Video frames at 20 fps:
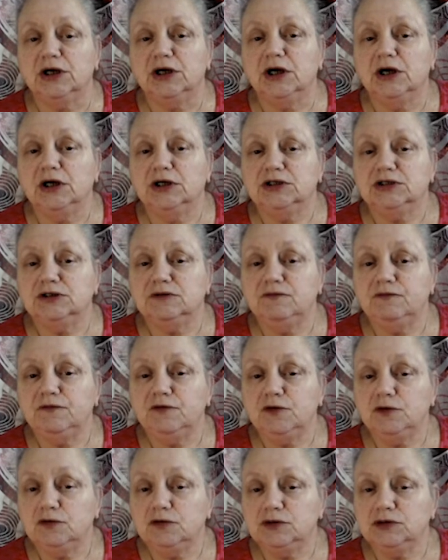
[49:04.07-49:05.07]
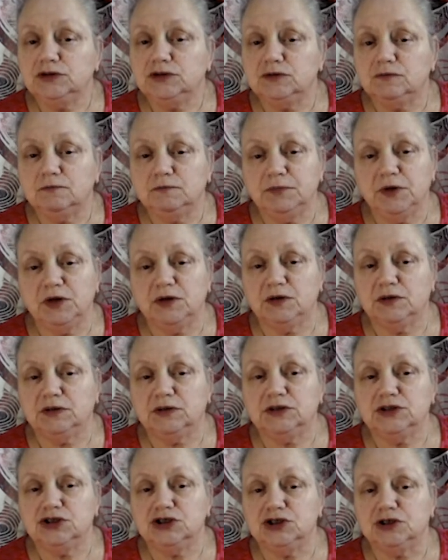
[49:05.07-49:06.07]
to focus on
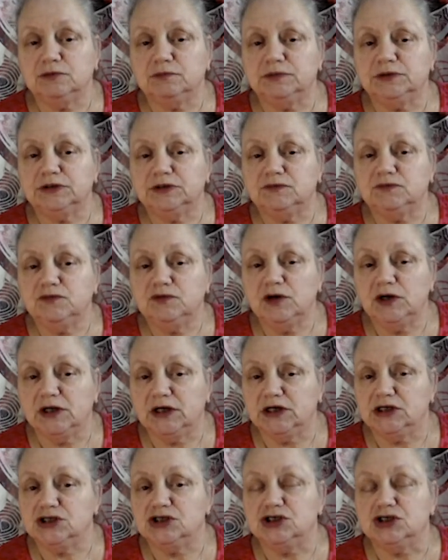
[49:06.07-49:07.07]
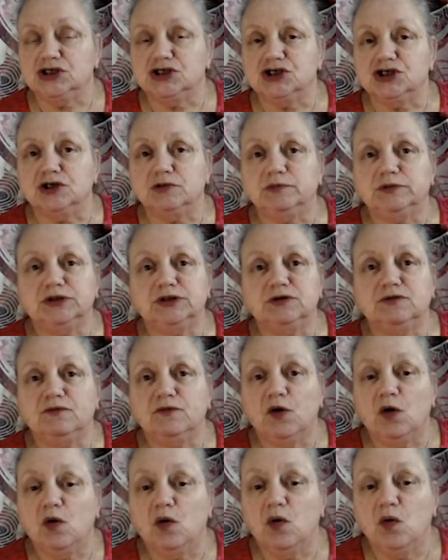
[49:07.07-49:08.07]
partnerships and relationships of
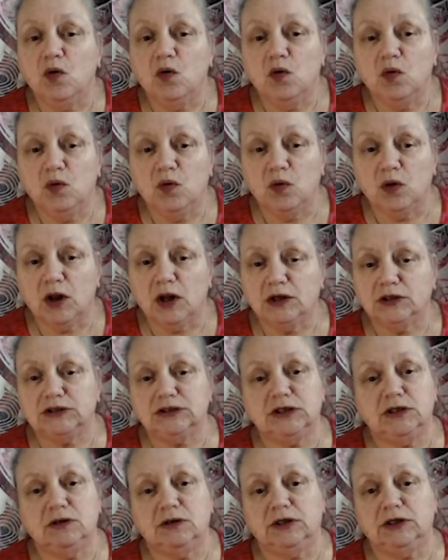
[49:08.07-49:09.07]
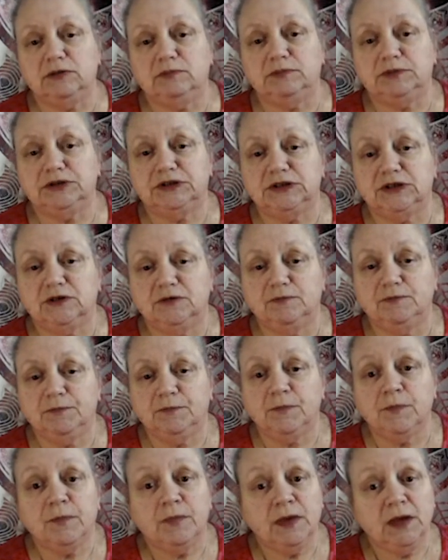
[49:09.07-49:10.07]
org types.
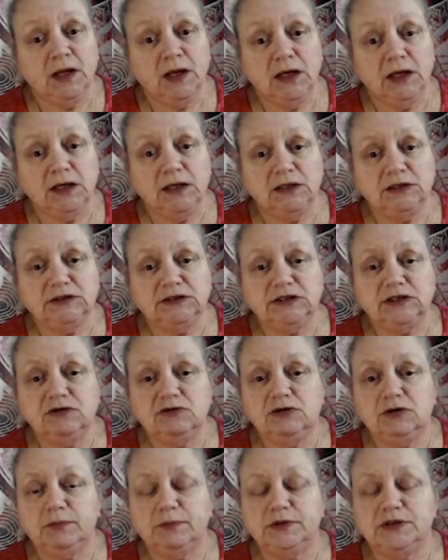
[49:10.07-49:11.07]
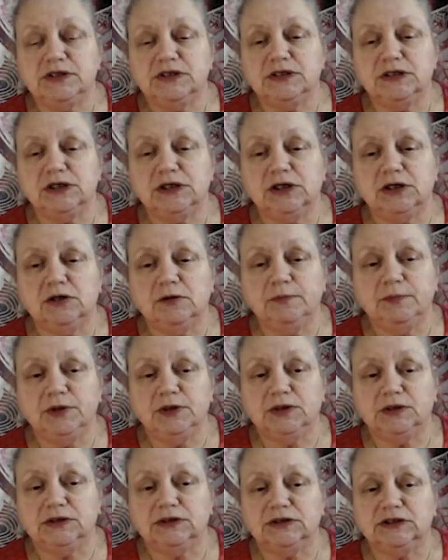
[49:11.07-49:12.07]
Is there a particular
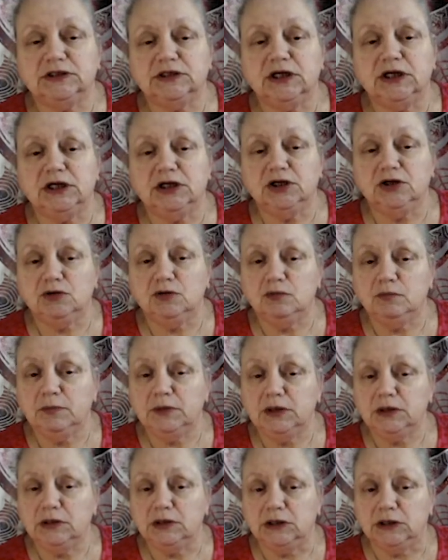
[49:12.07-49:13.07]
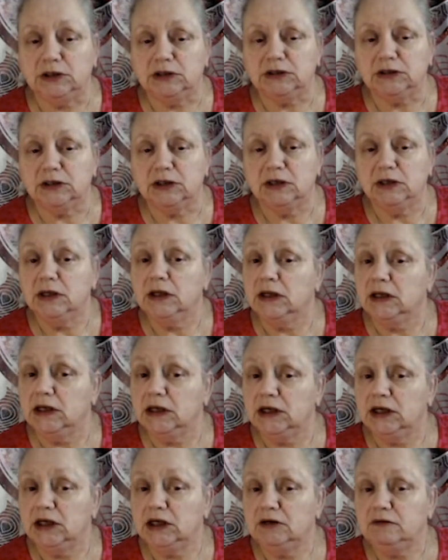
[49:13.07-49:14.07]
person in your mind?
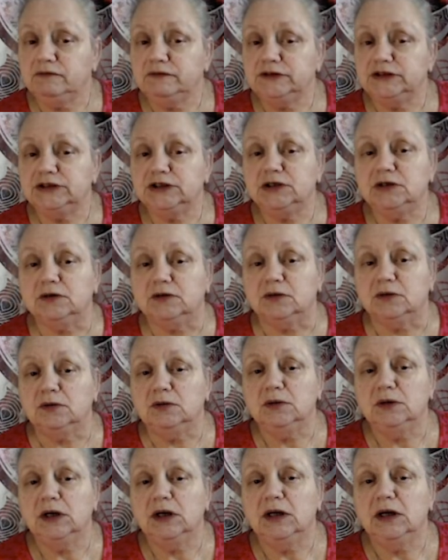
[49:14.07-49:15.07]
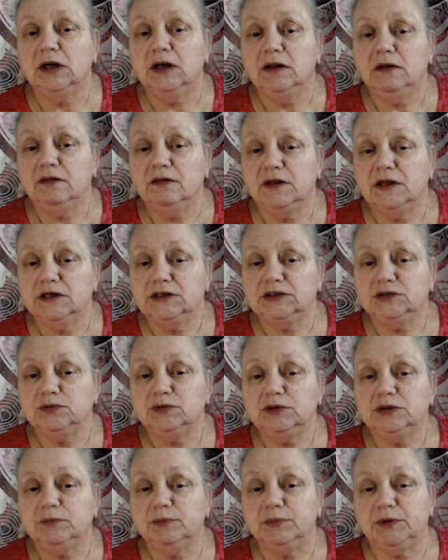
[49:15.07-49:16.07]
If so, this would
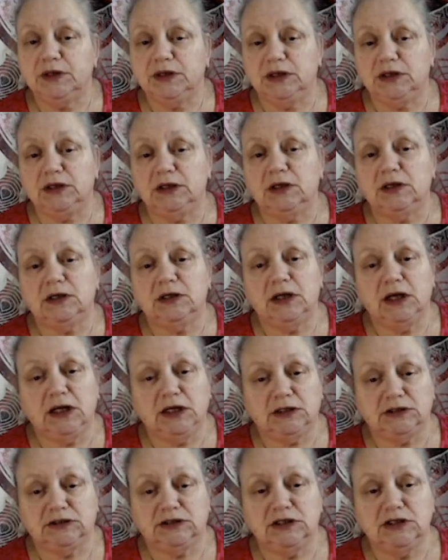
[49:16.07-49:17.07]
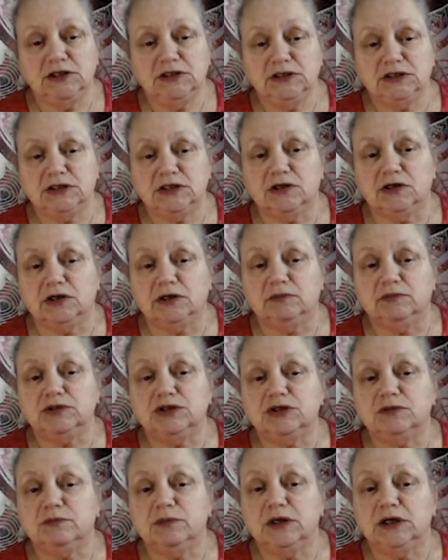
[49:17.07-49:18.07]
be an excellent time to
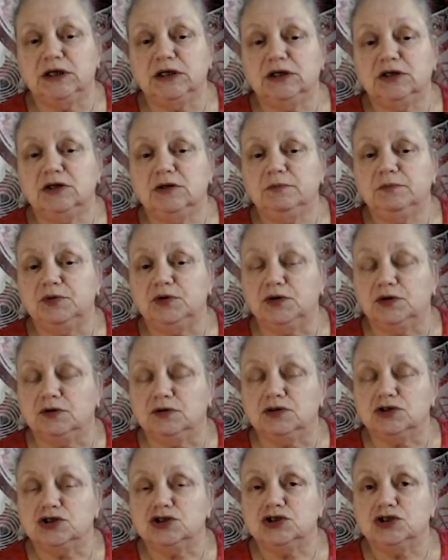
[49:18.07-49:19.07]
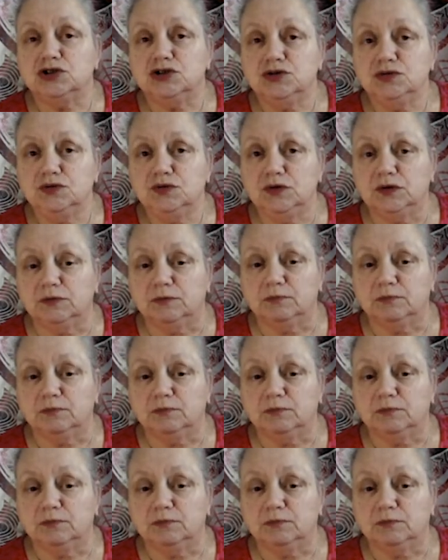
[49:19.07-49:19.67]
make an approach to them.